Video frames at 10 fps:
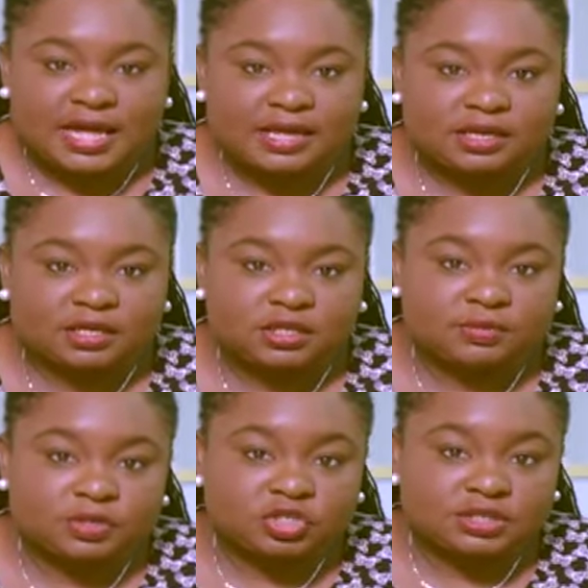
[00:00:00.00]
and the
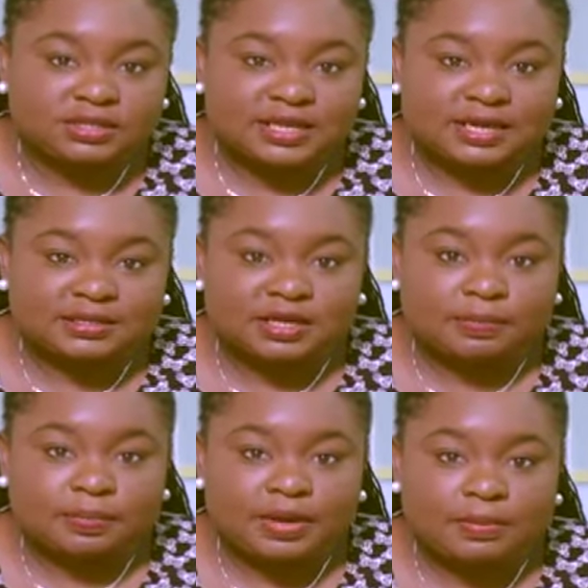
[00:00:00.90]
commission says
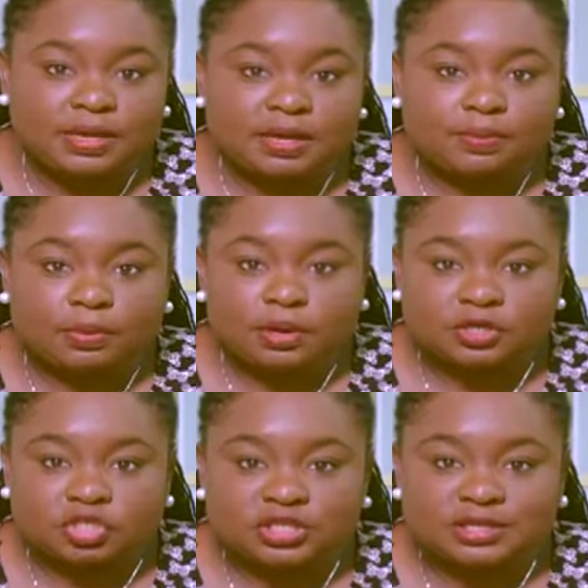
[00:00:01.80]
a public
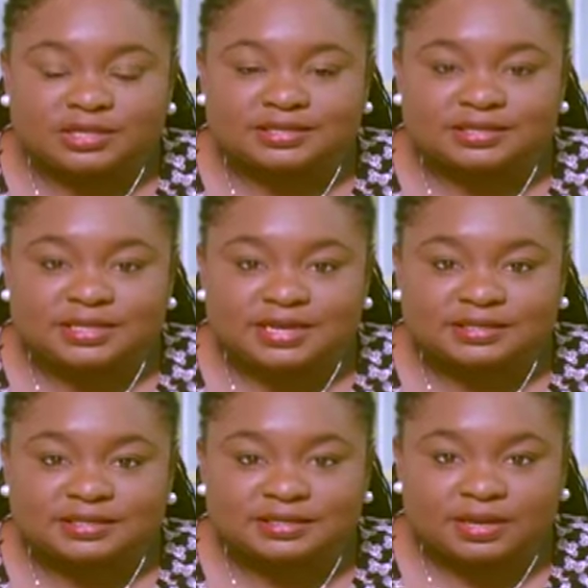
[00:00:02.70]
apology is
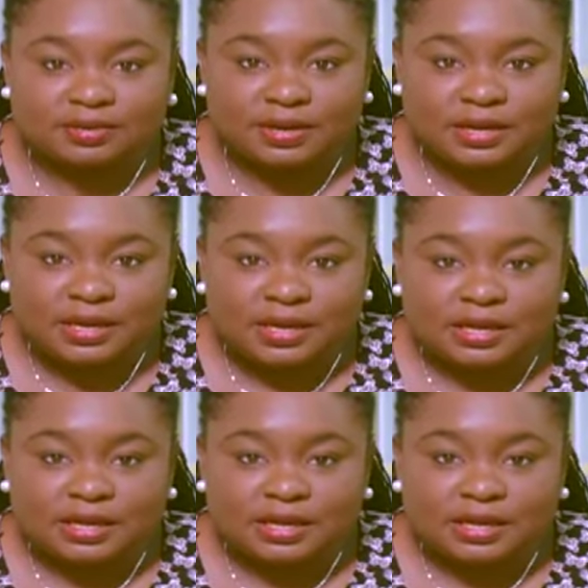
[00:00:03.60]
necessary